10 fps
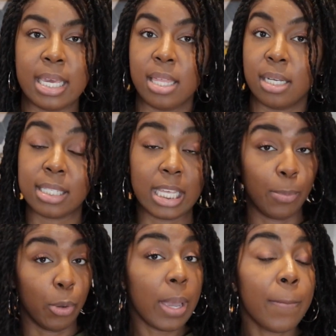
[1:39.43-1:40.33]
either
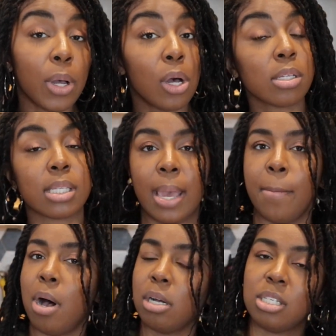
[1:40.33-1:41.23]
skip your inbox,
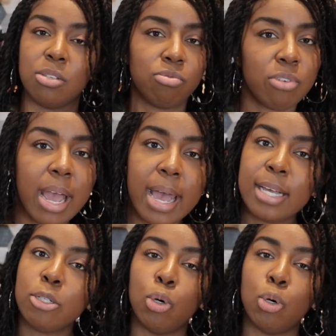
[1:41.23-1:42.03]
get marked as read,